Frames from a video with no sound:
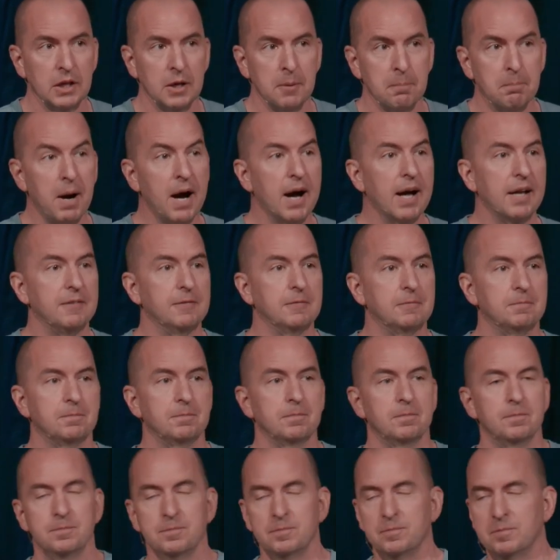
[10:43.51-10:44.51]
But
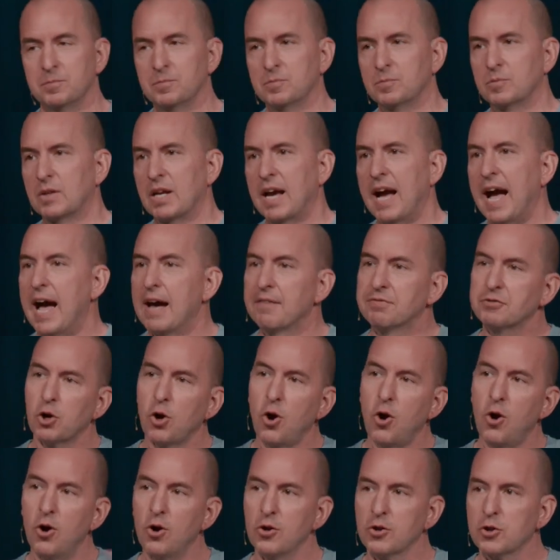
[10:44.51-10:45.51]
after
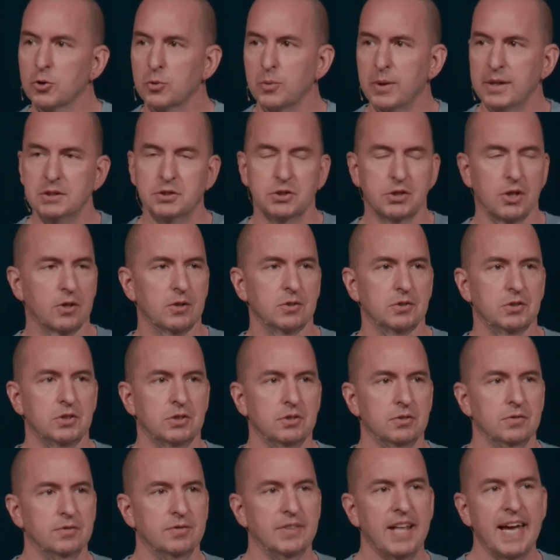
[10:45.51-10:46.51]
all their
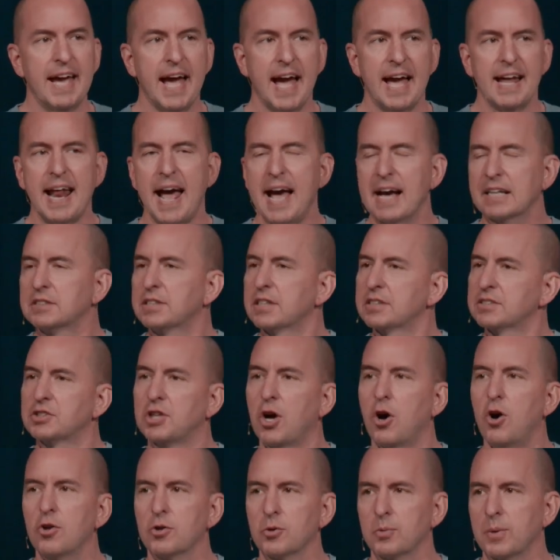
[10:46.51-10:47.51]
research, they had access to
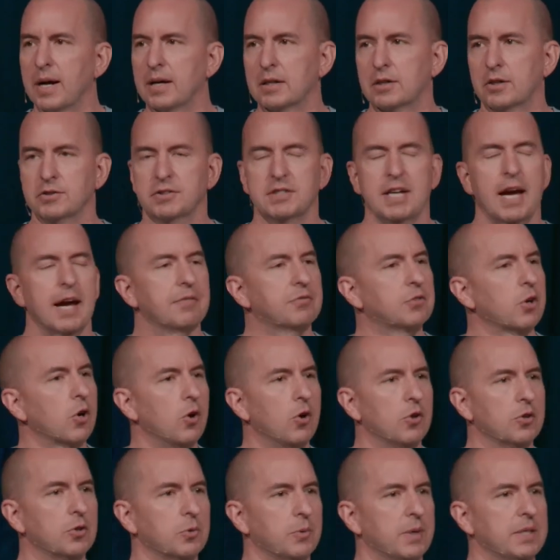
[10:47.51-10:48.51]
all the records, after
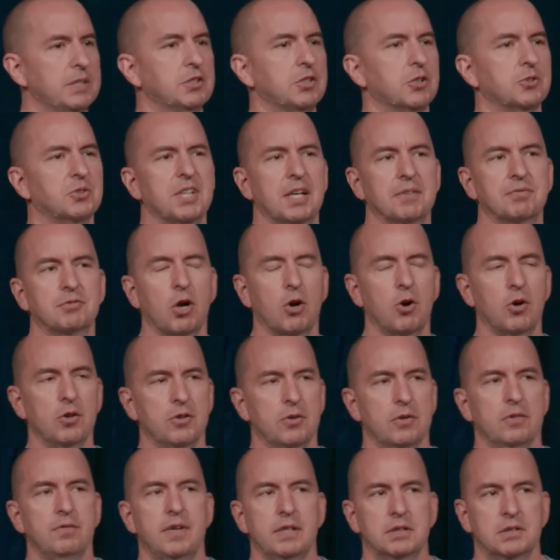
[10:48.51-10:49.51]
all their research, after all
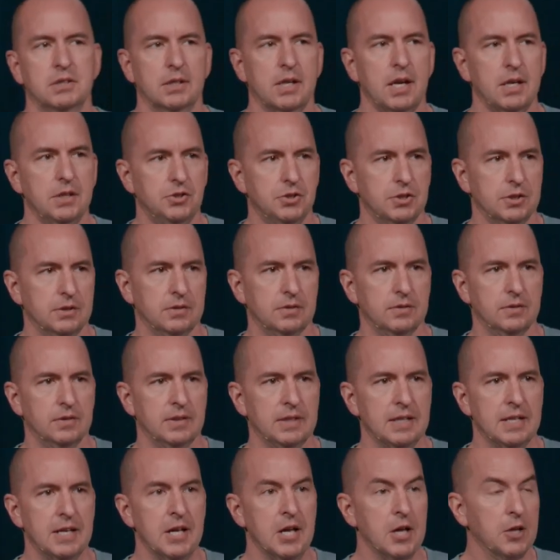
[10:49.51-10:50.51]
their investigation,
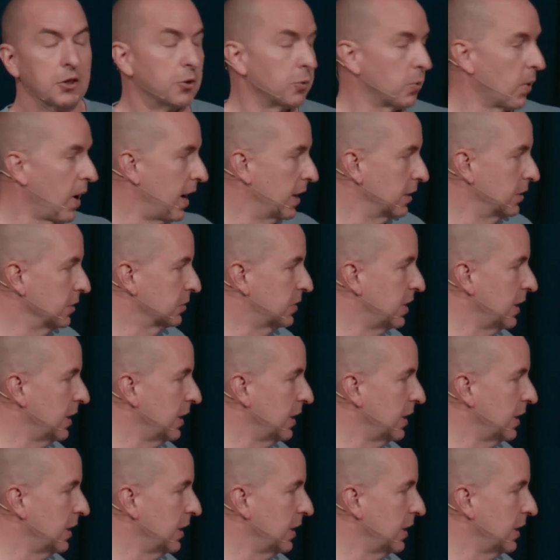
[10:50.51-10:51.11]
the writer